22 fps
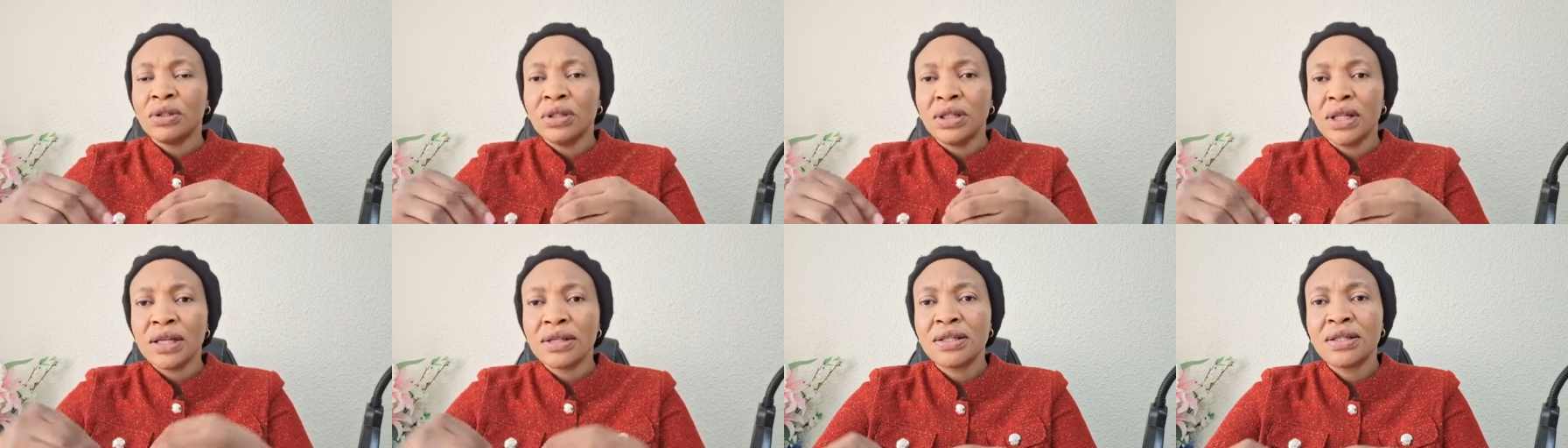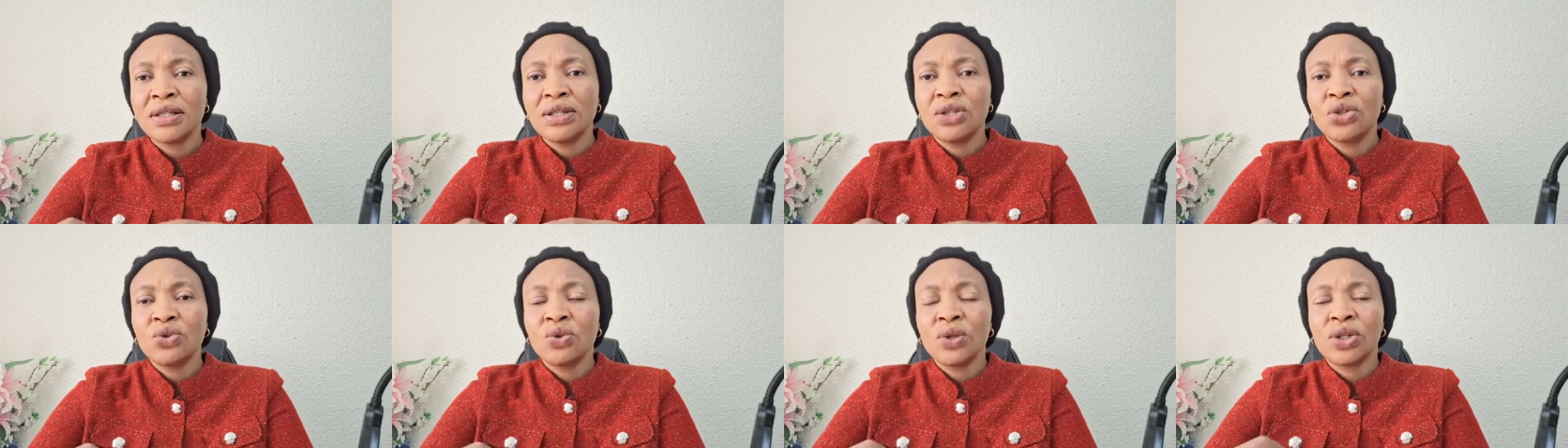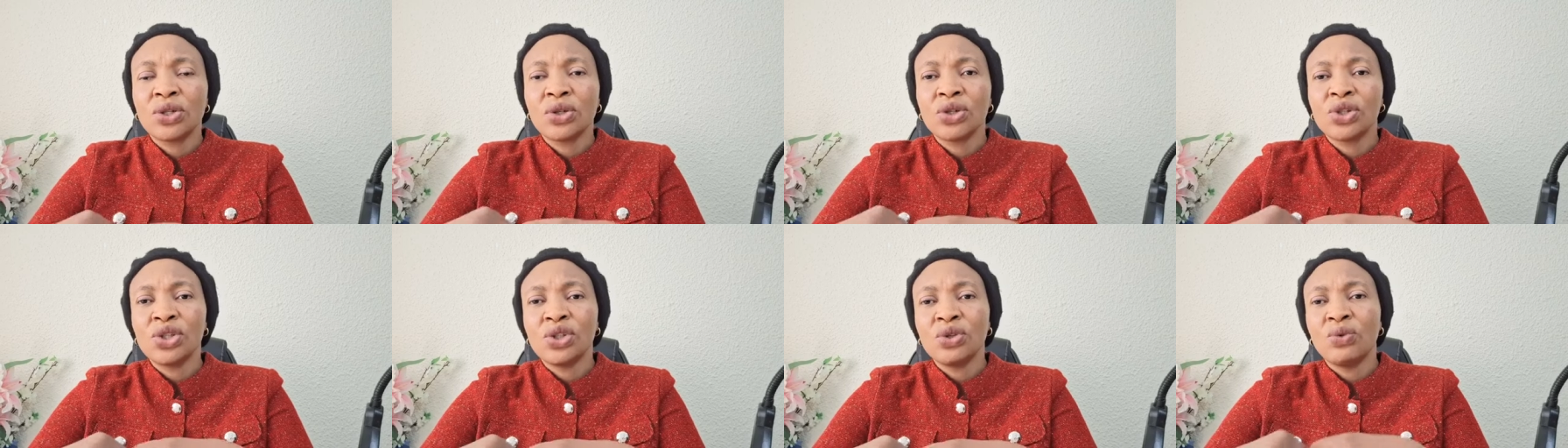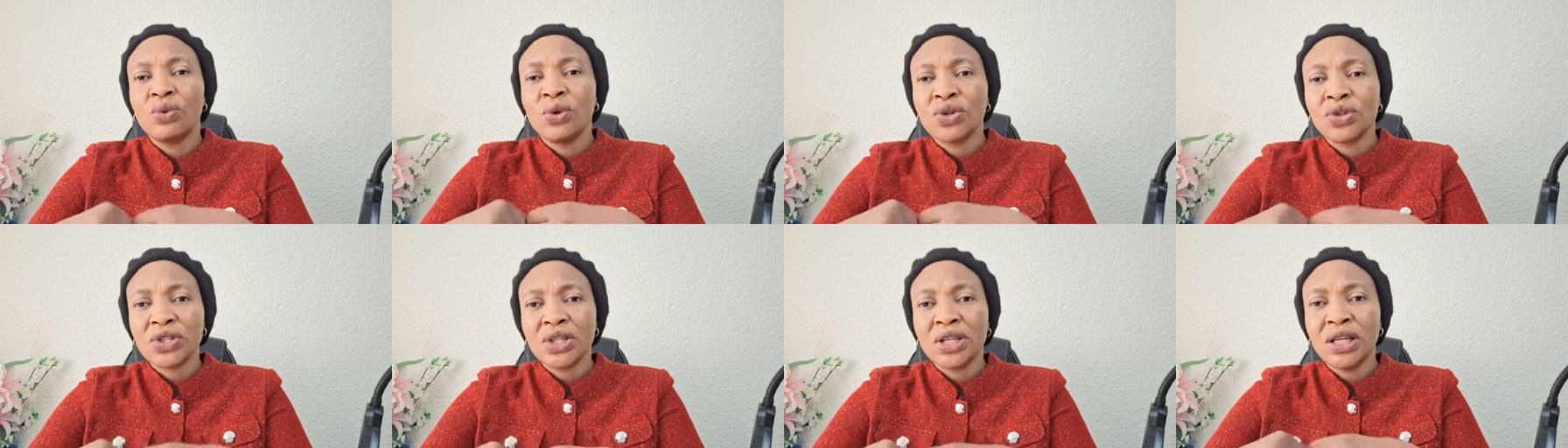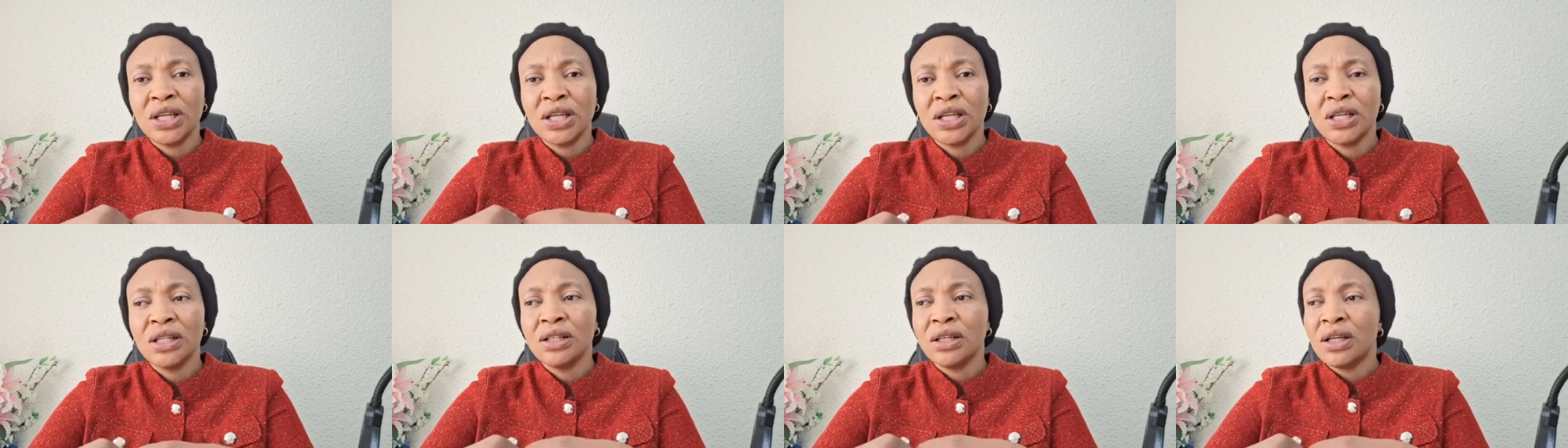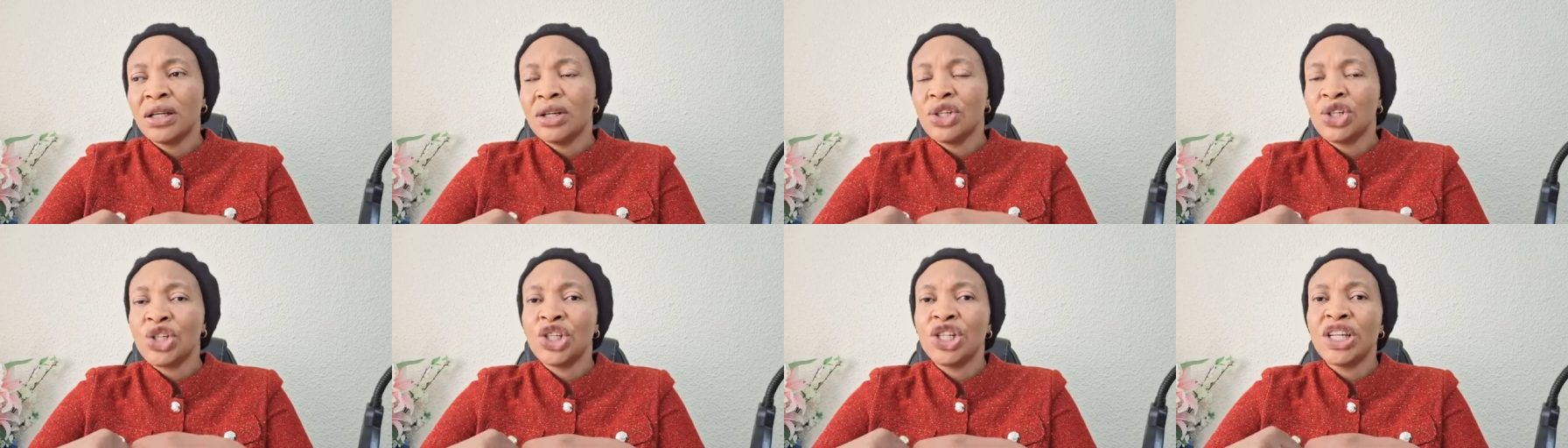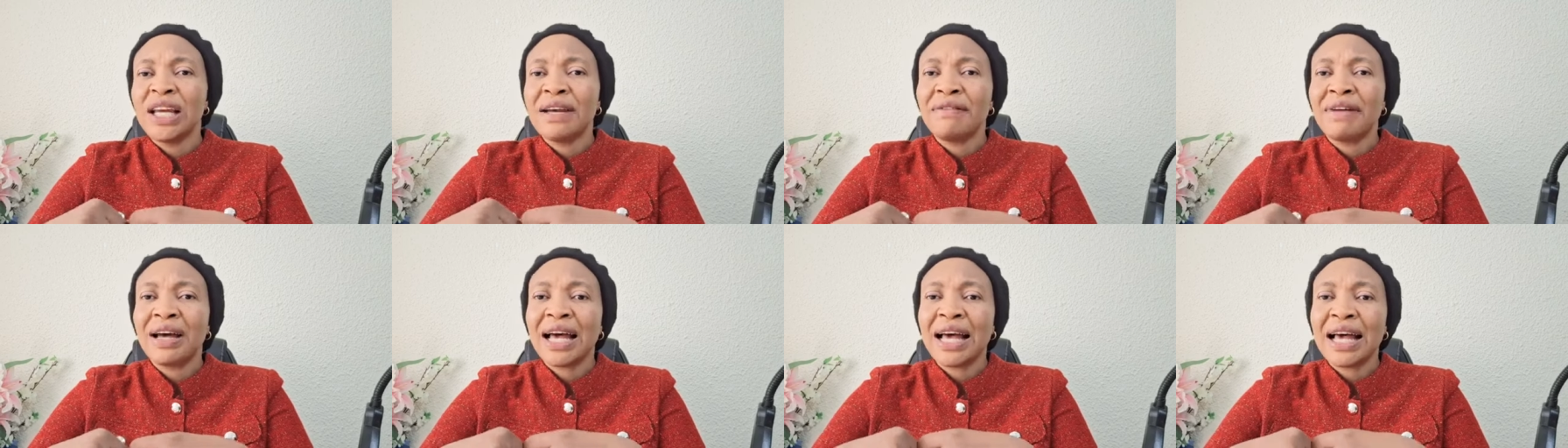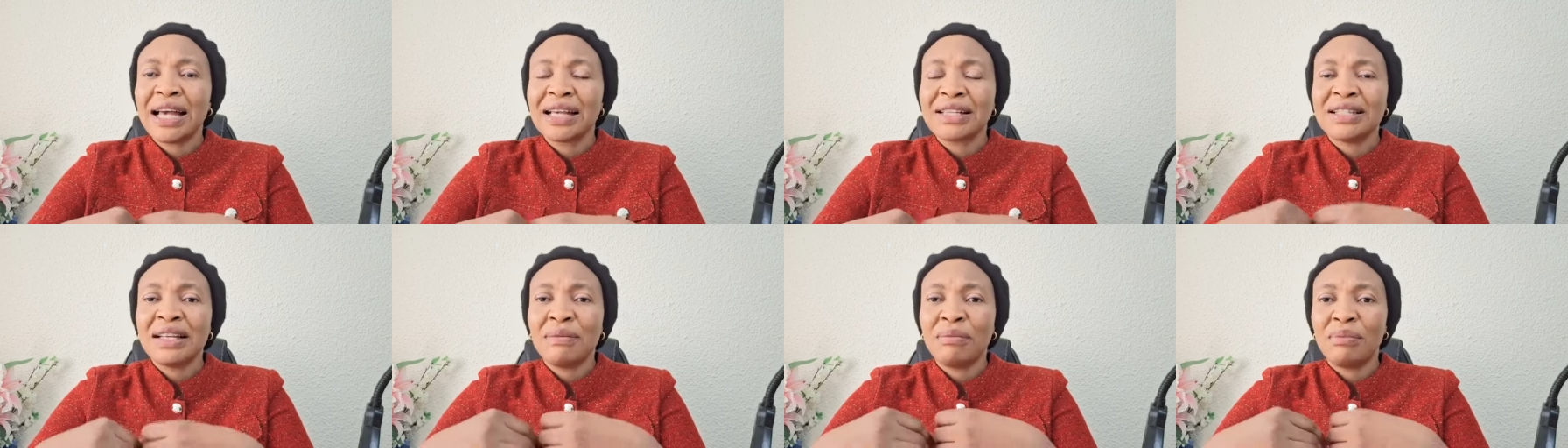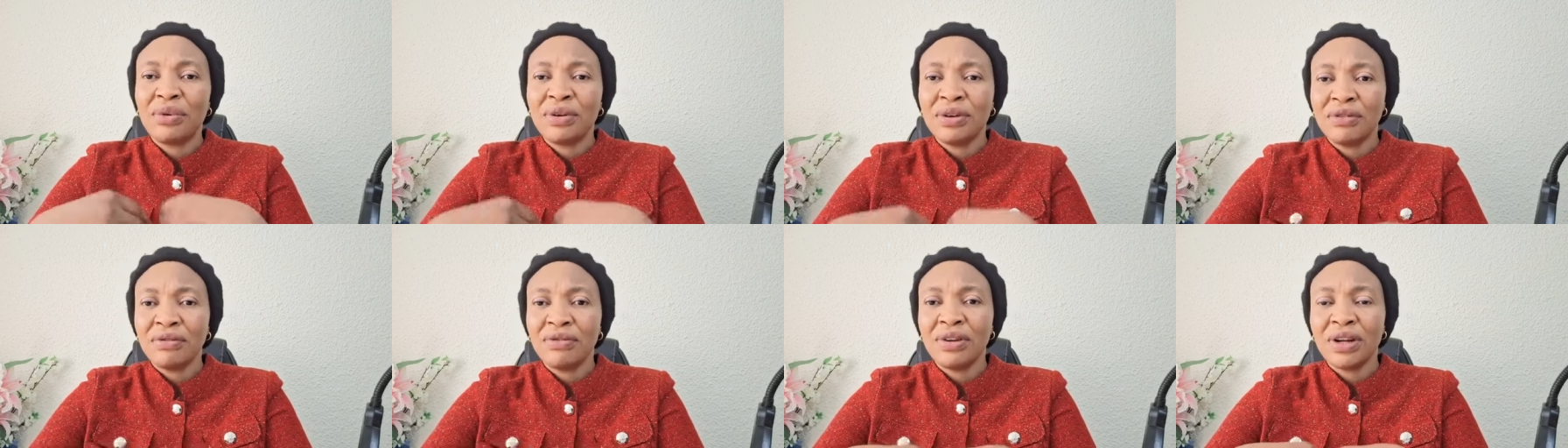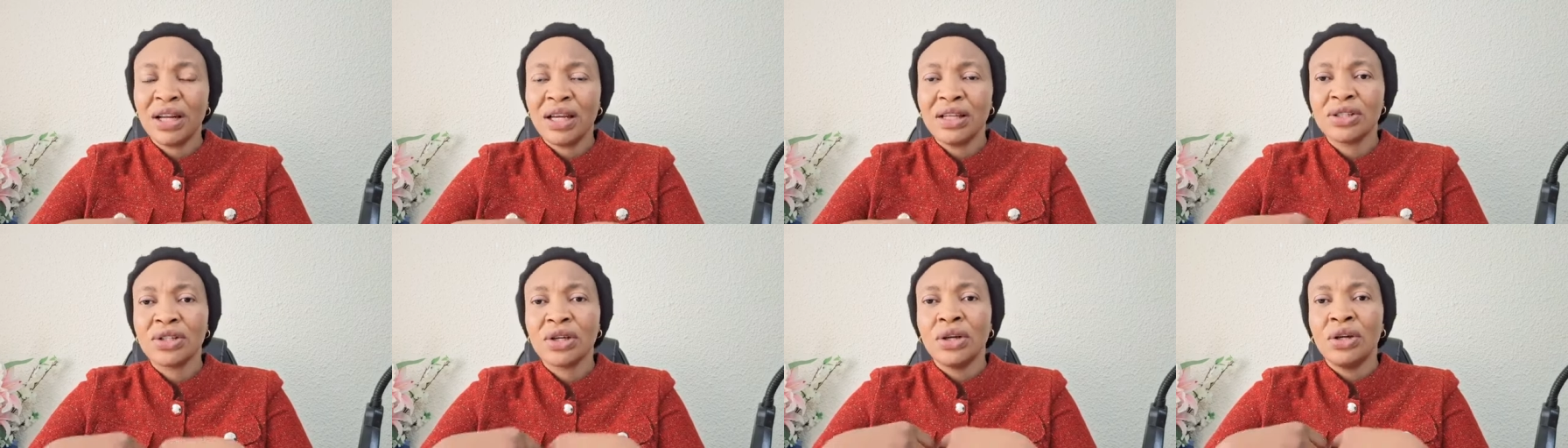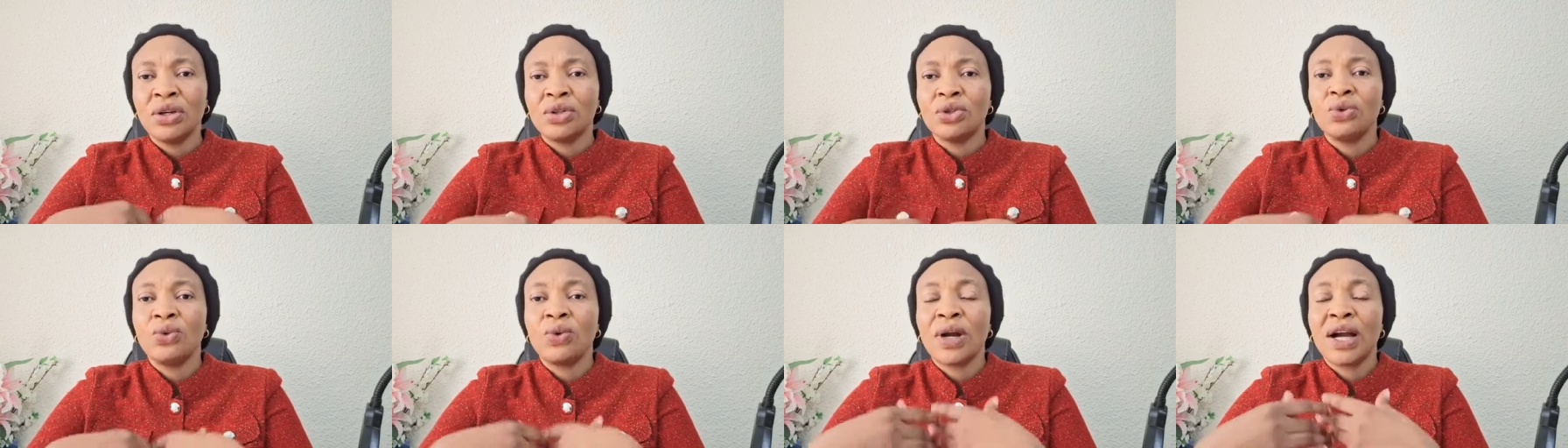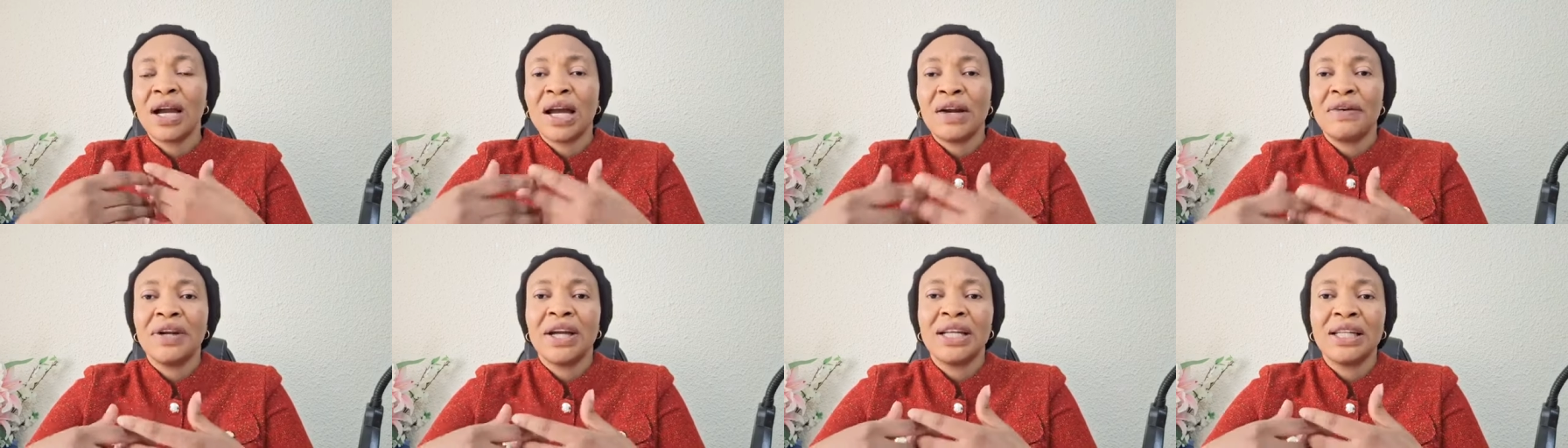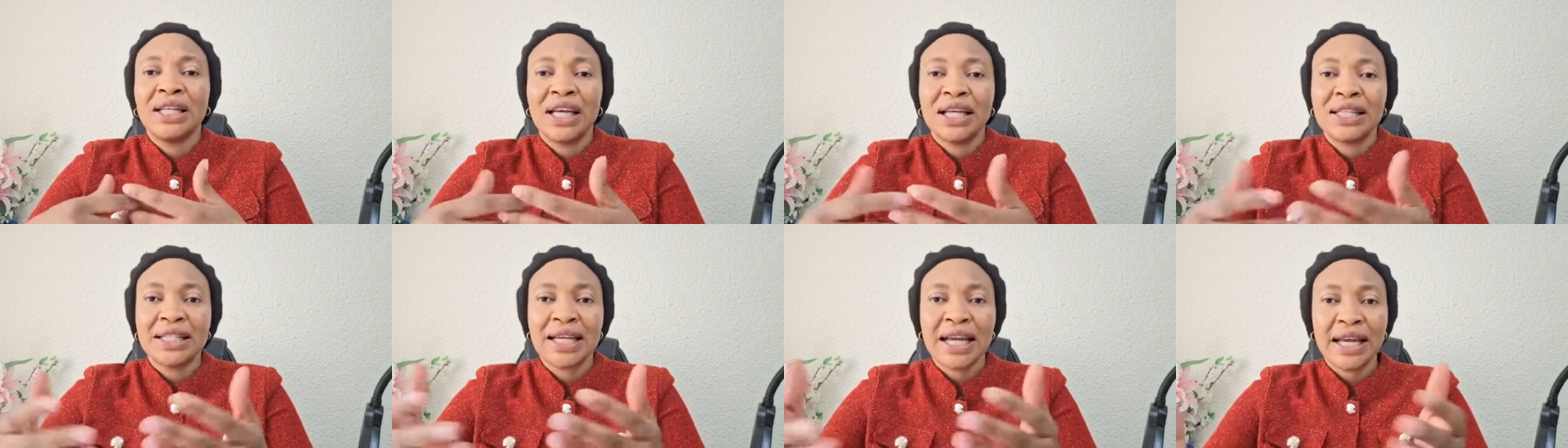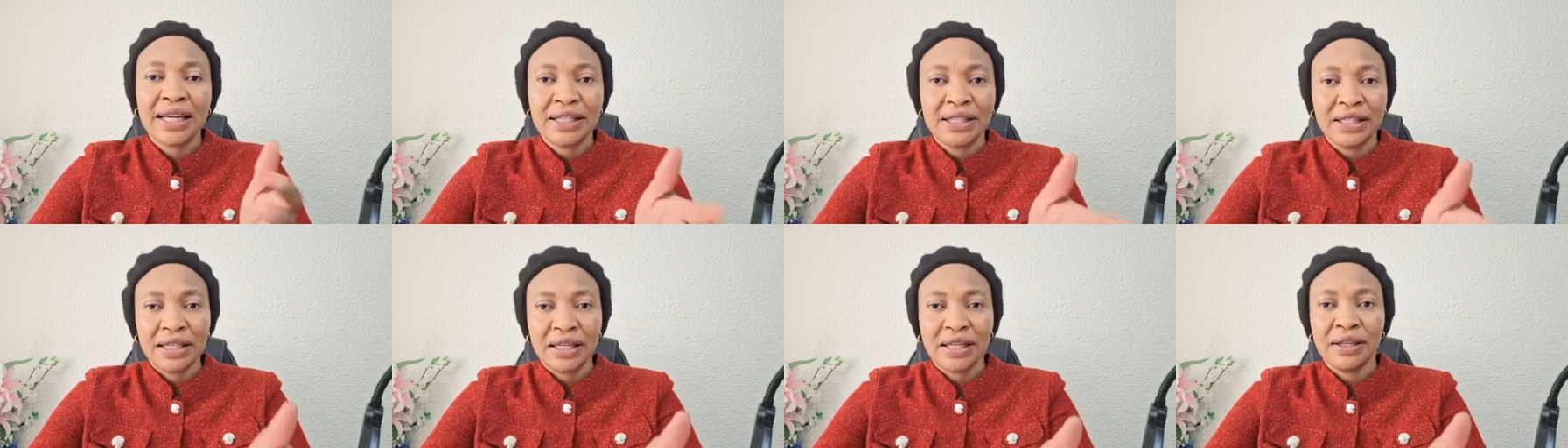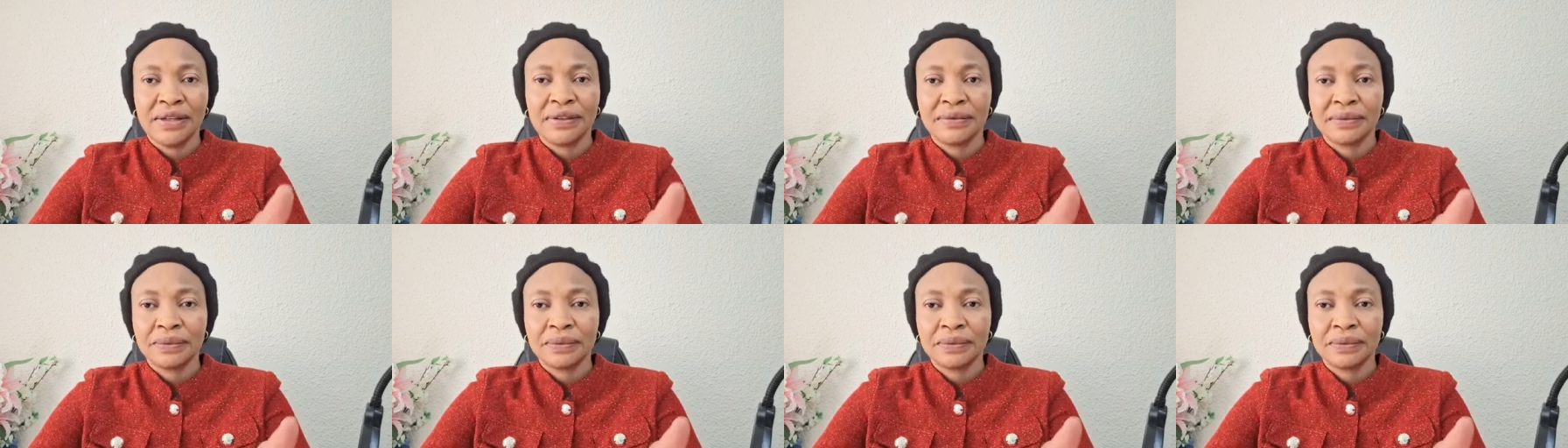the situation she was in she never has the privilege to carry out that idea.